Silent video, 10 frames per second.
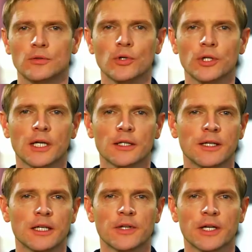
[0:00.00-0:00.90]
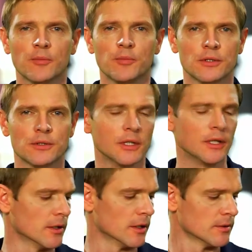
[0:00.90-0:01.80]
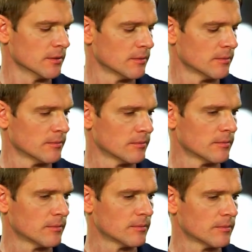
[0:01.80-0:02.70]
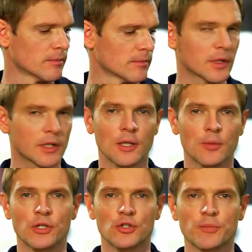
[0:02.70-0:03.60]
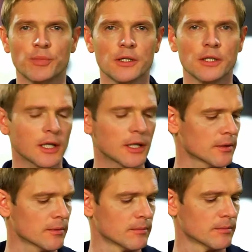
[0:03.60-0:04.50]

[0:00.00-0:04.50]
for the cylinder's network cover. I enter the